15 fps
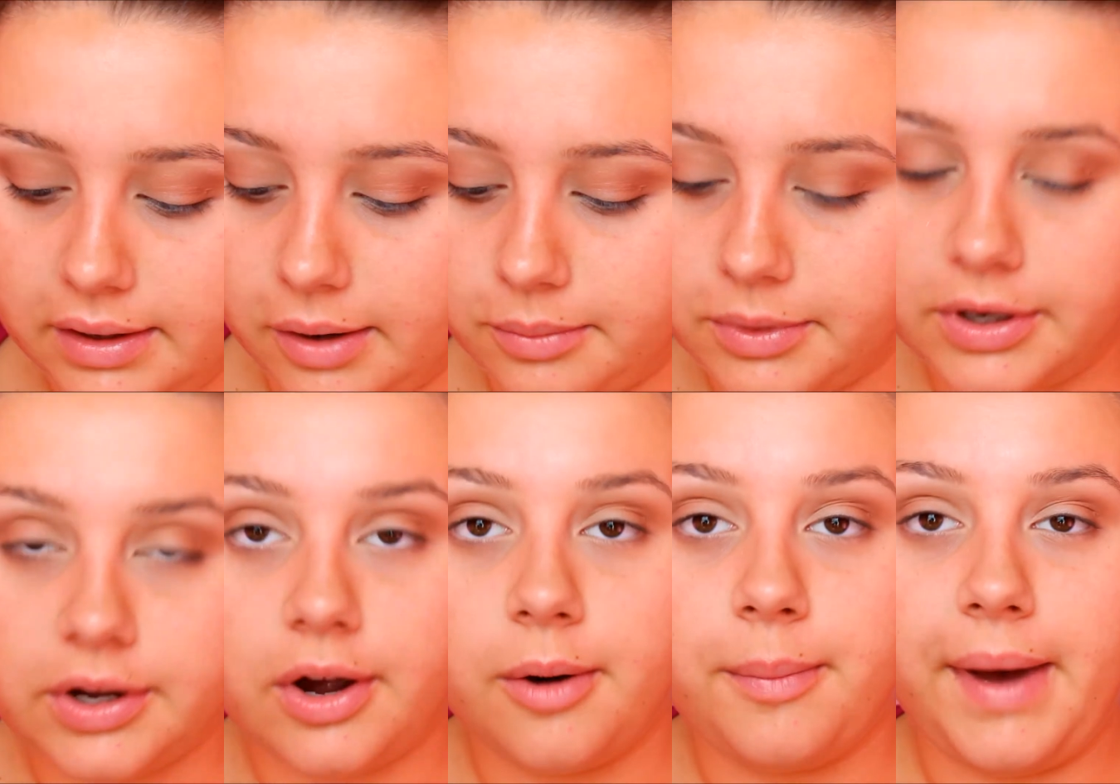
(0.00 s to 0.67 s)
Now I'm going to
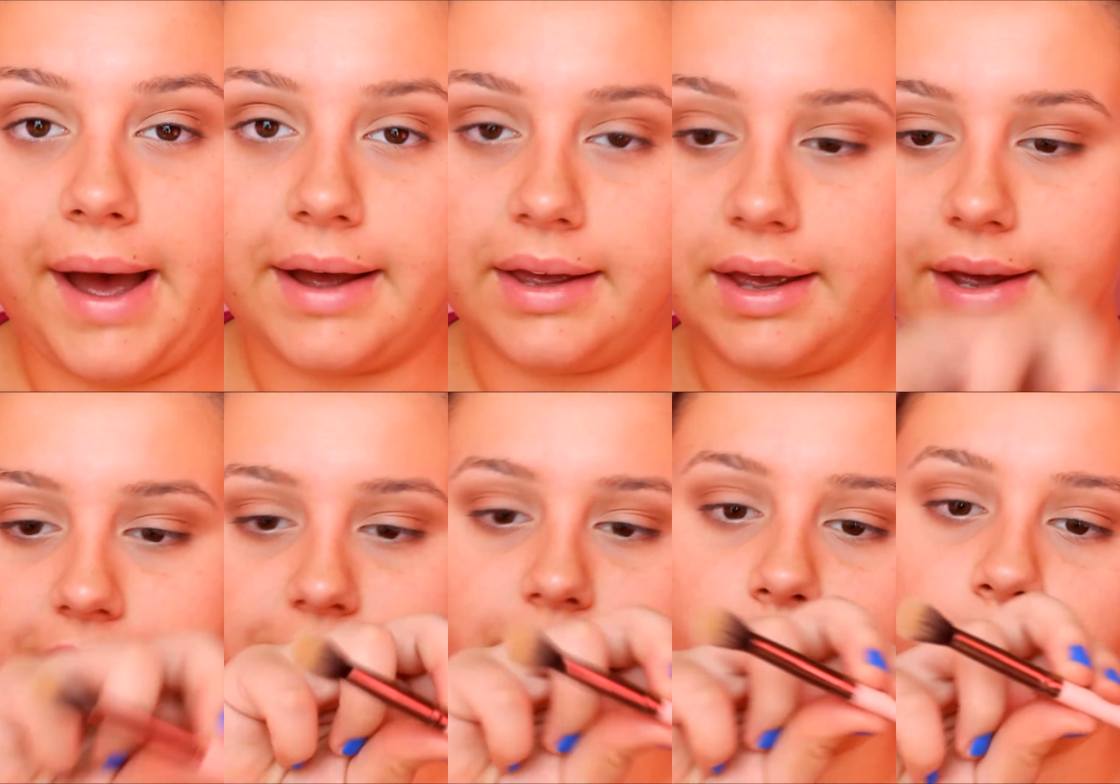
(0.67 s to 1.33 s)
go back
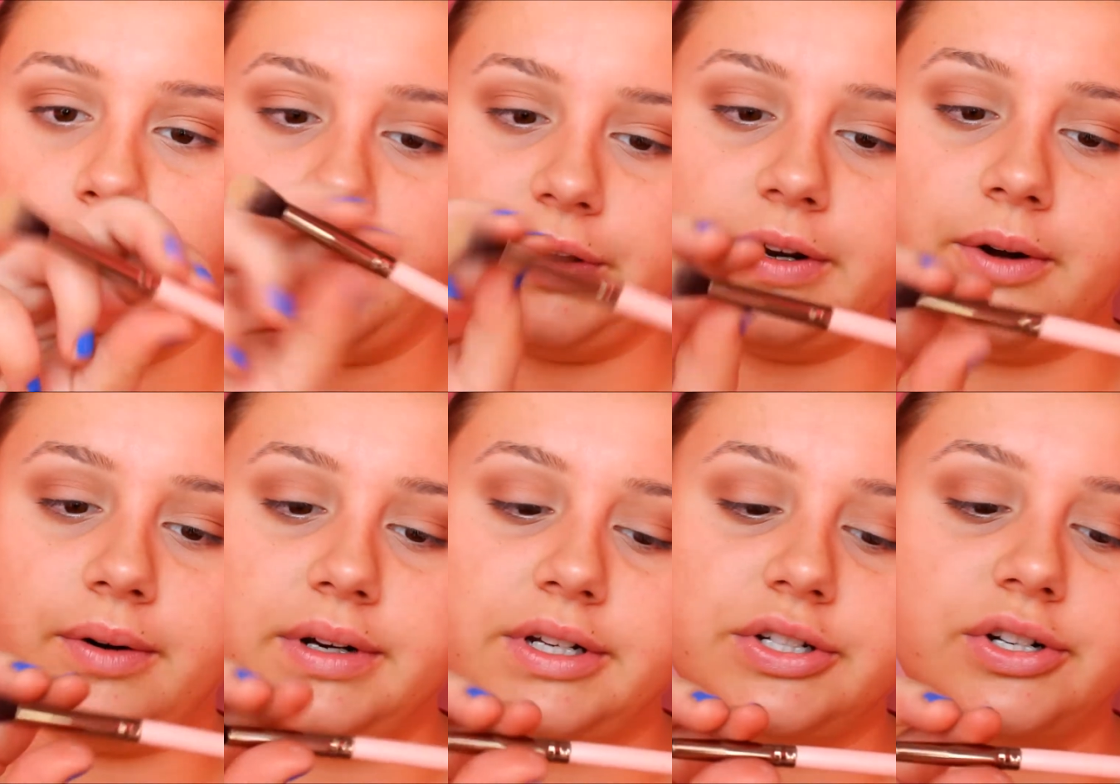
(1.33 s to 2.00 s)
in with no
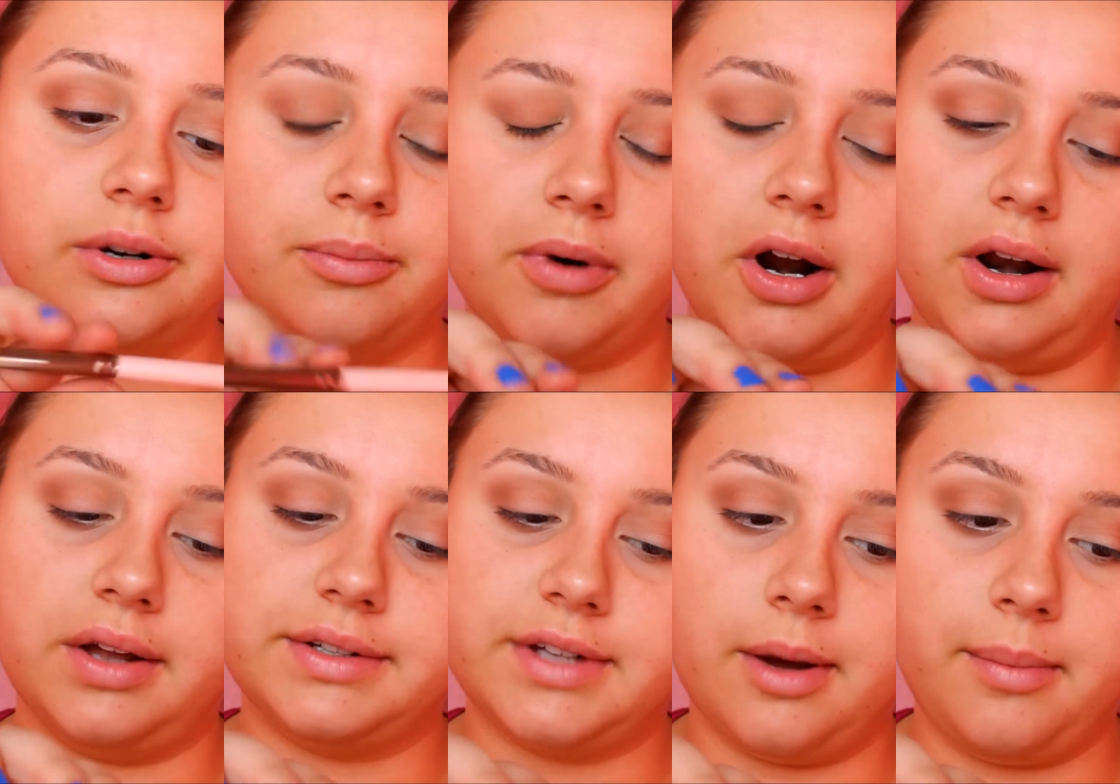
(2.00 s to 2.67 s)
additional
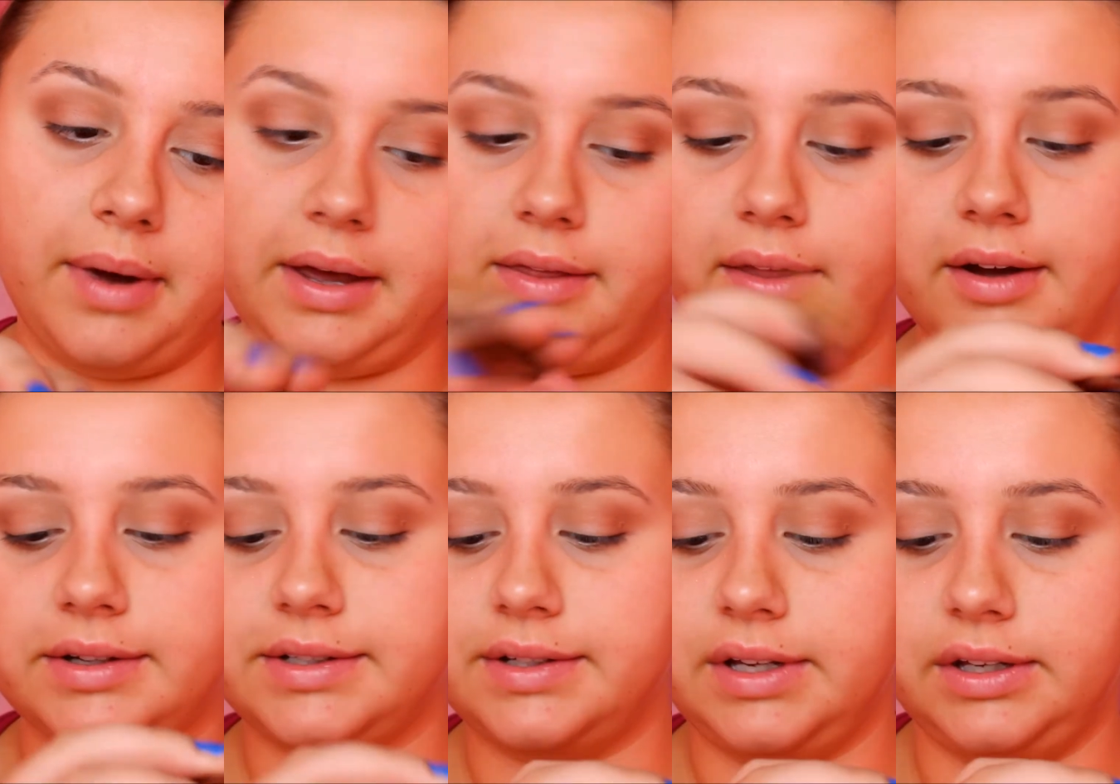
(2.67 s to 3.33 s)
product on my
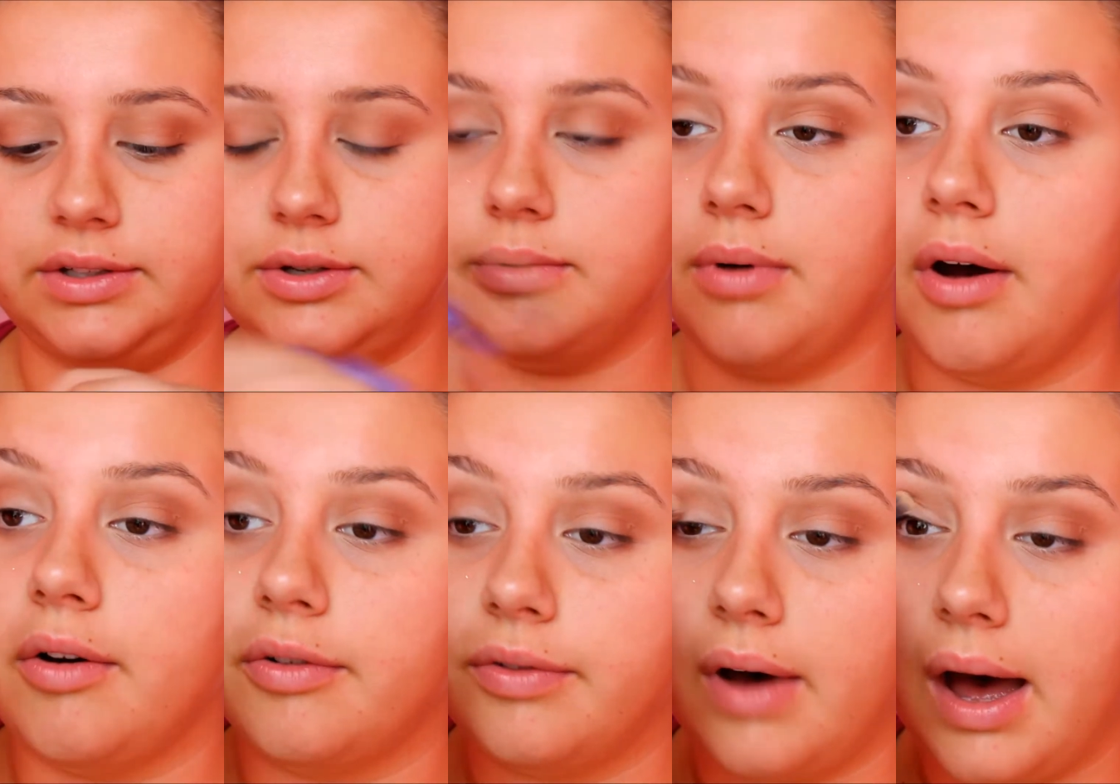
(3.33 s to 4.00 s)
Luxie
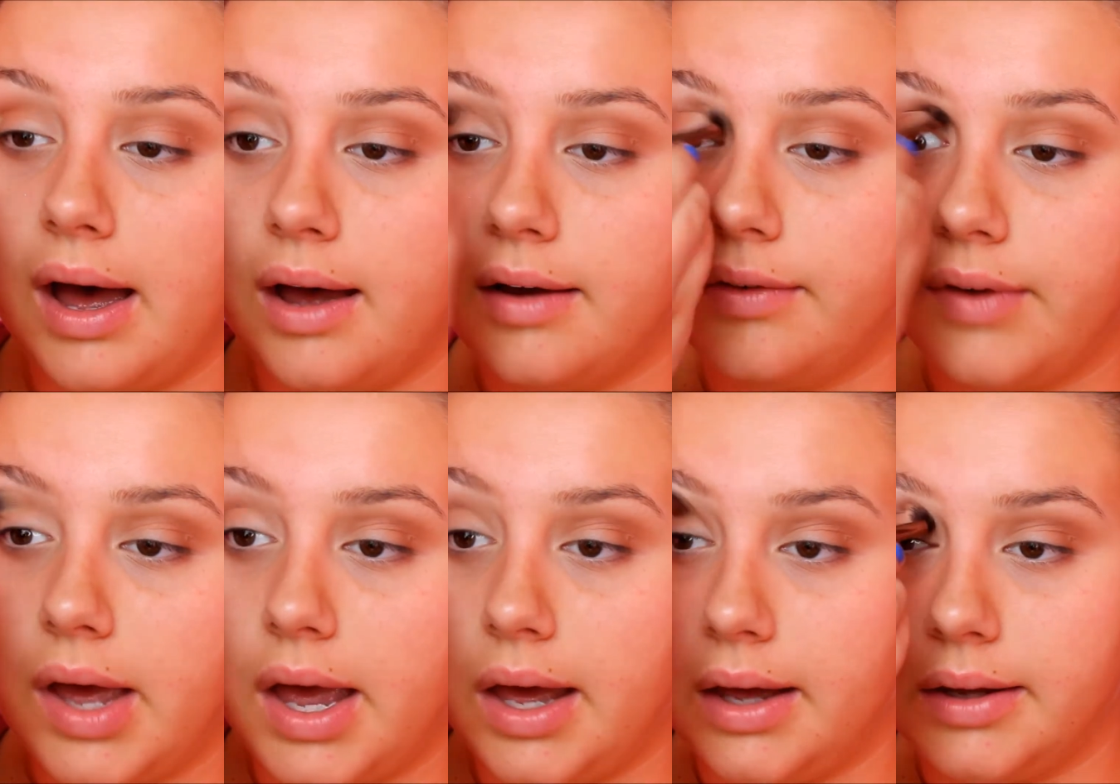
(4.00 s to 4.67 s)
205
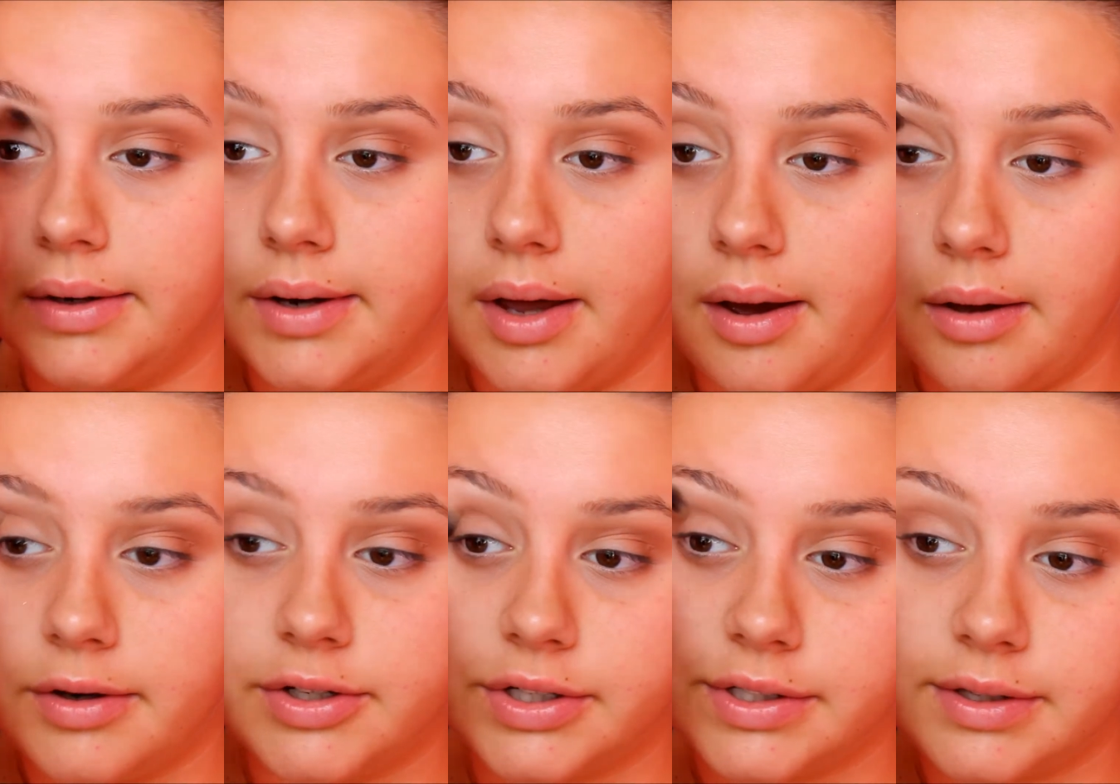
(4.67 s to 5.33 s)
and
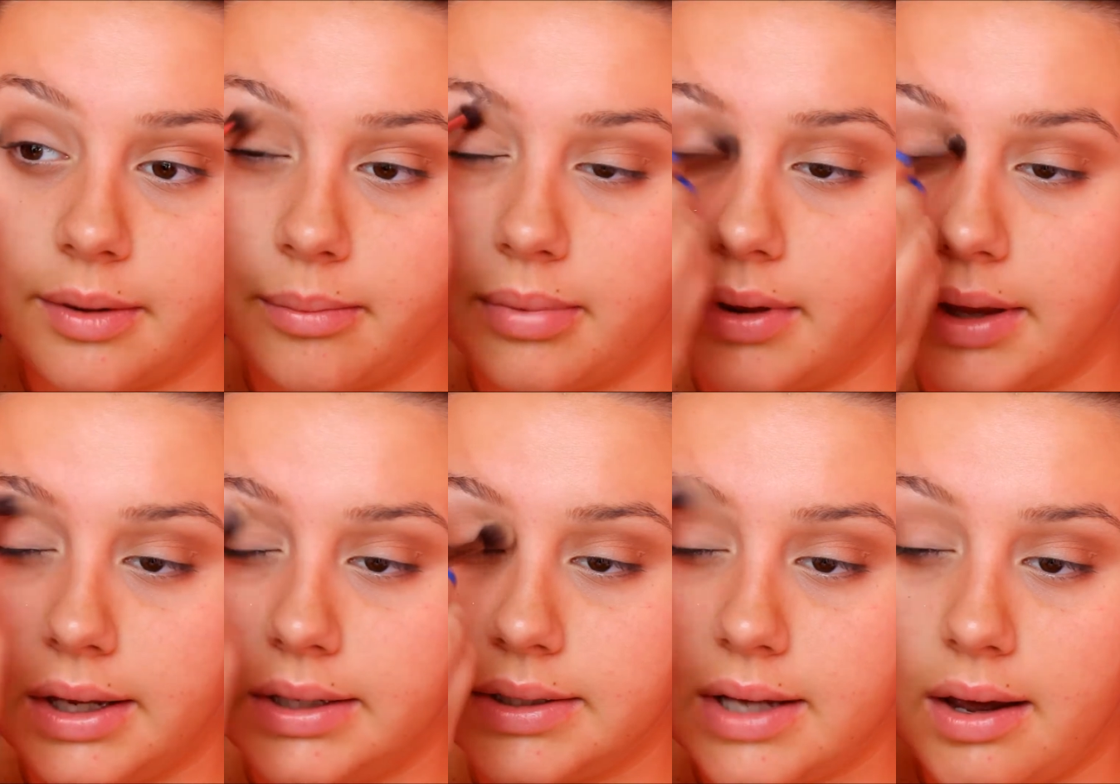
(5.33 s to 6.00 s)
just
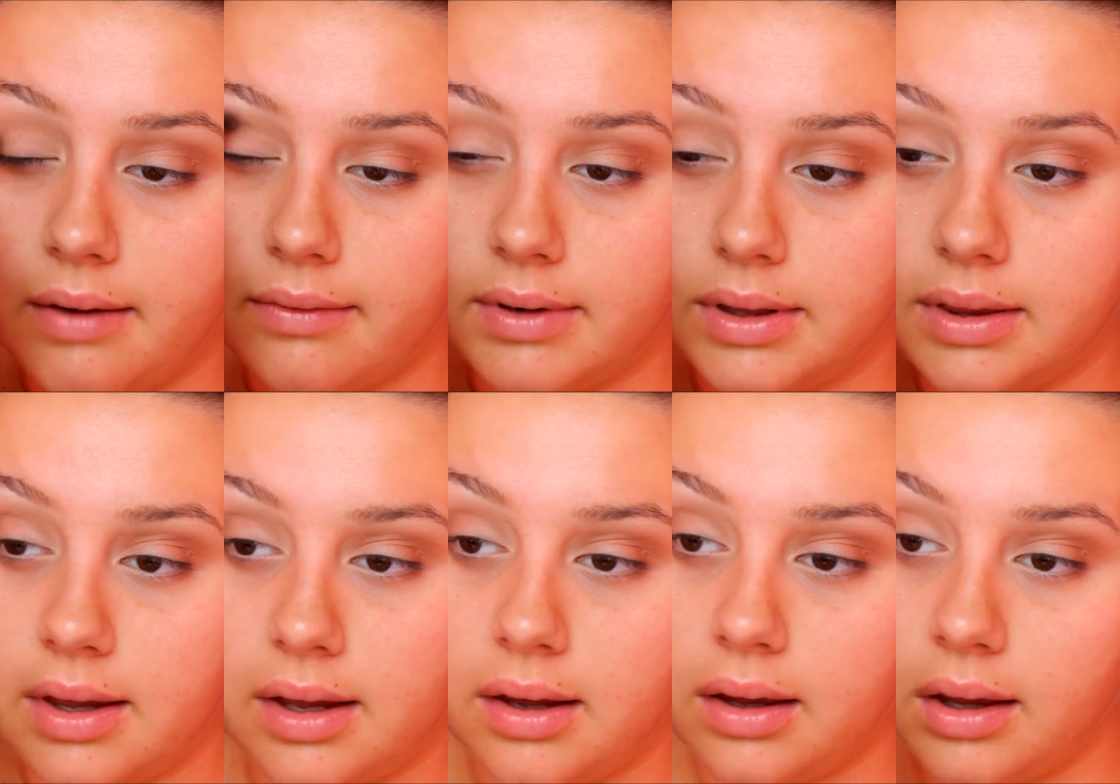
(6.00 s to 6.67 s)
blend
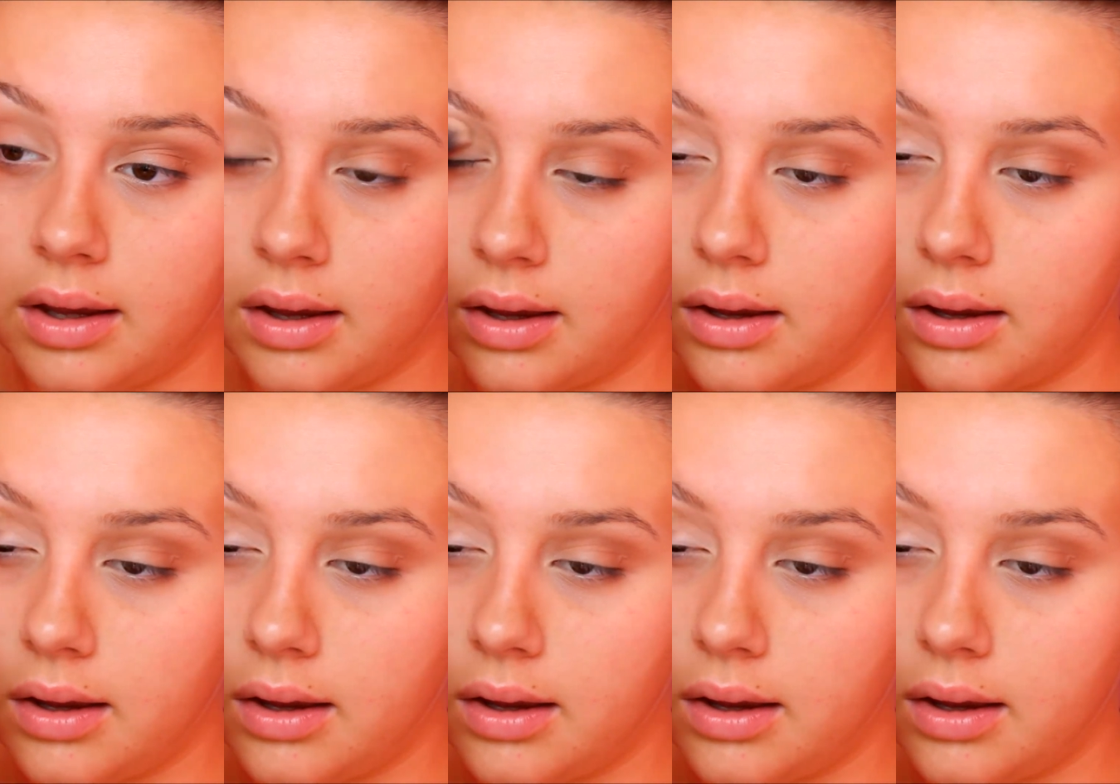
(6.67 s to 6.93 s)
everything